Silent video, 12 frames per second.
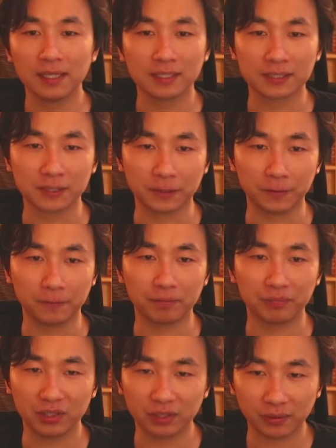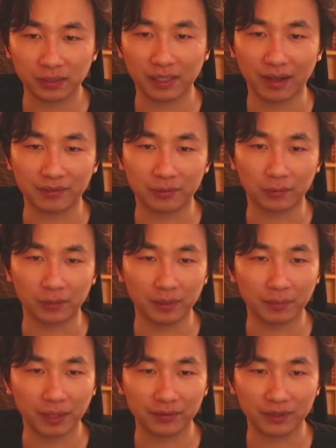So you don't really have to worry
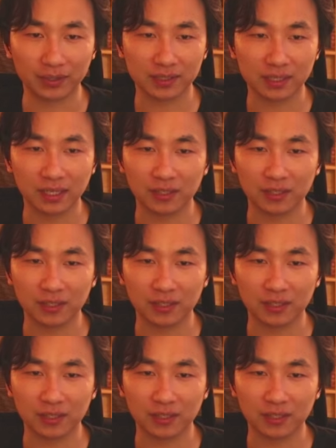about this.